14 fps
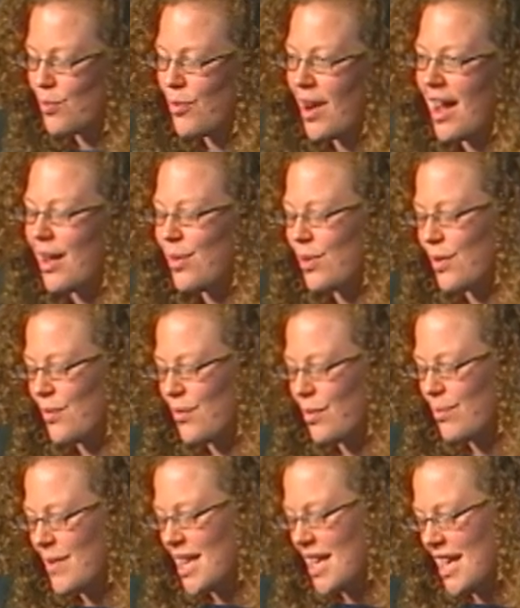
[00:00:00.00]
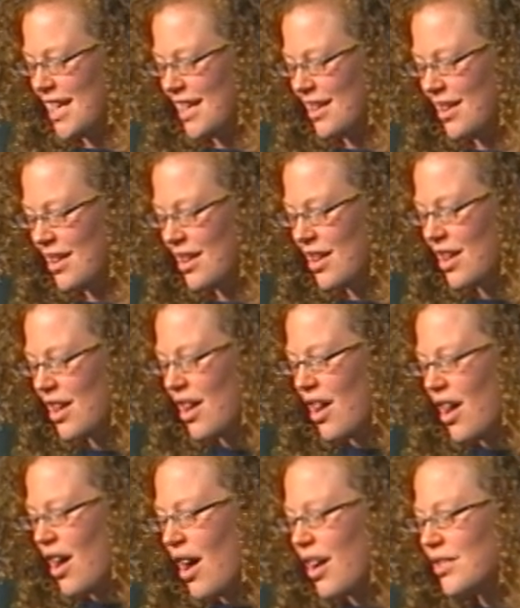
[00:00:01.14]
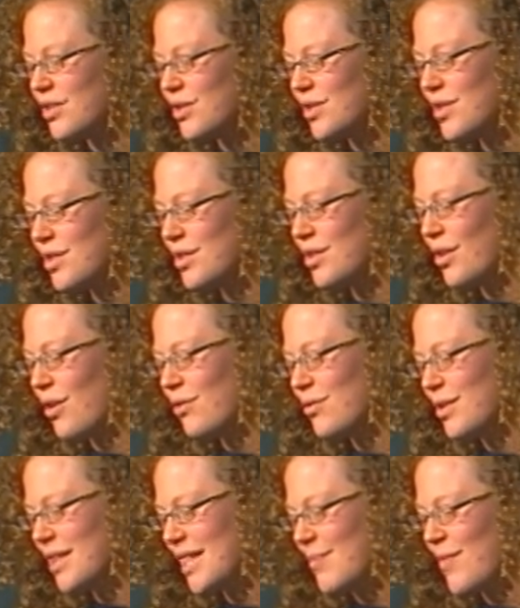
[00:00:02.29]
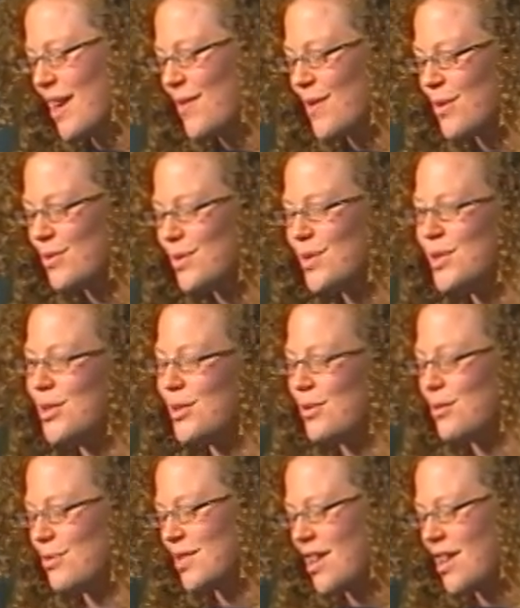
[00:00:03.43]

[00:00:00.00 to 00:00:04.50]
breath or for meaning understood only by those two